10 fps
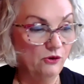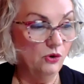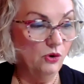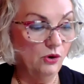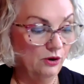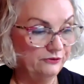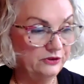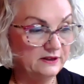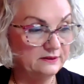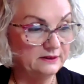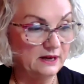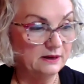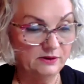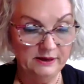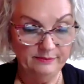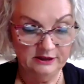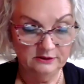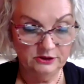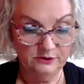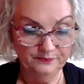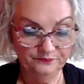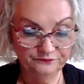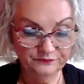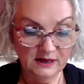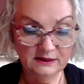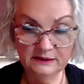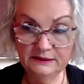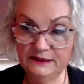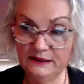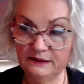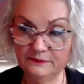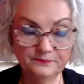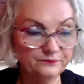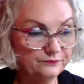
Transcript: 4 of this agreement. D.